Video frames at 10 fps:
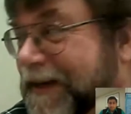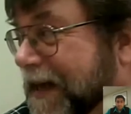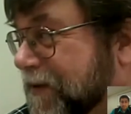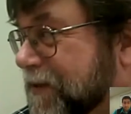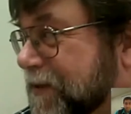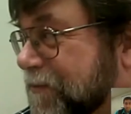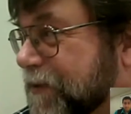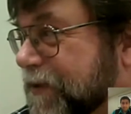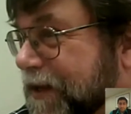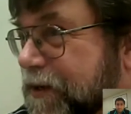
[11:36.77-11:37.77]
having some
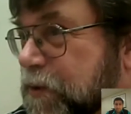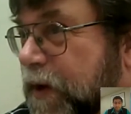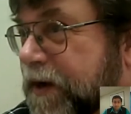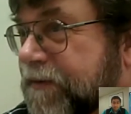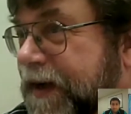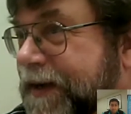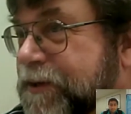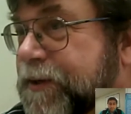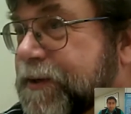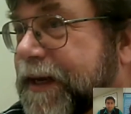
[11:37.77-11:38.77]
sluggish Wi-Fi
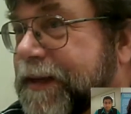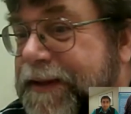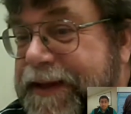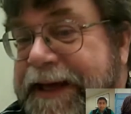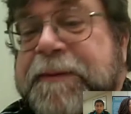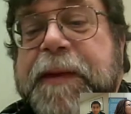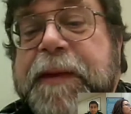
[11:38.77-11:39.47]
issues, I think.